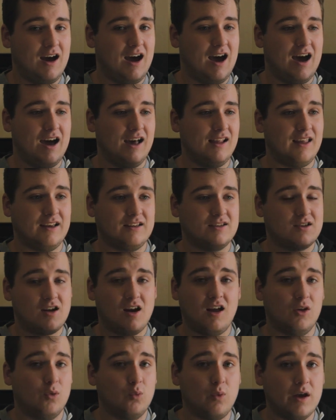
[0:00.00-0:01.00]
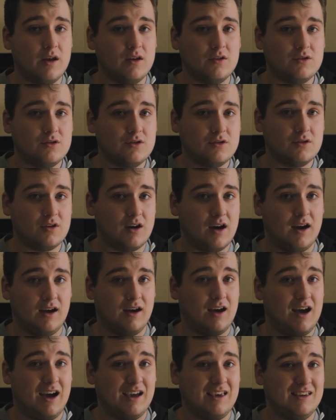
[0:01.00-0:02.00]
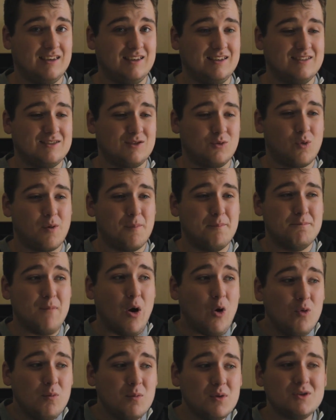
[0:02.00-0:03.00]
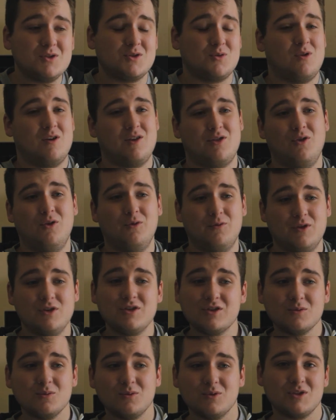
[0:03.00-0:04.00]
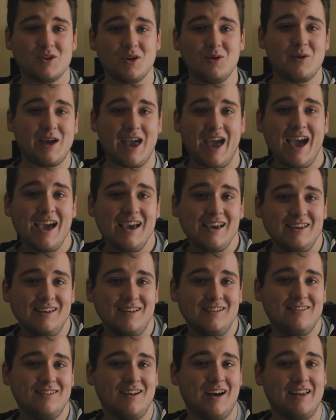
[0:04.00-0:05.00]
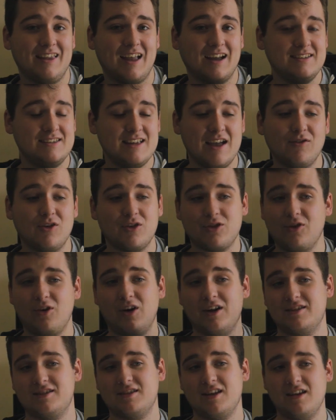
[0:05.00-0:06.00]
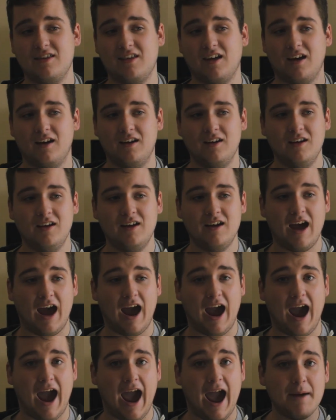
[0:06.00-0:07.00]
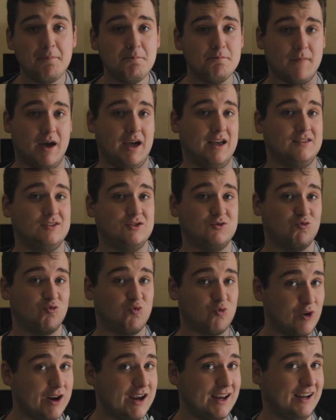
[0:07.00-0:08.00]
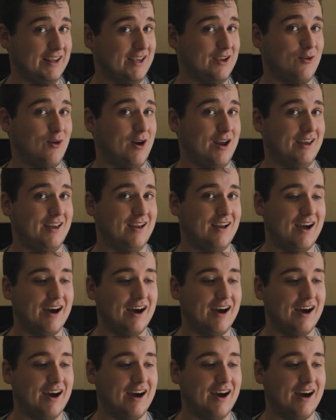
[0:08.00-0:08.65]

I liked Scarlet Witch. There were moments where I thought Vision was okay, and I never thought I'd say that. Ant-Man's really great.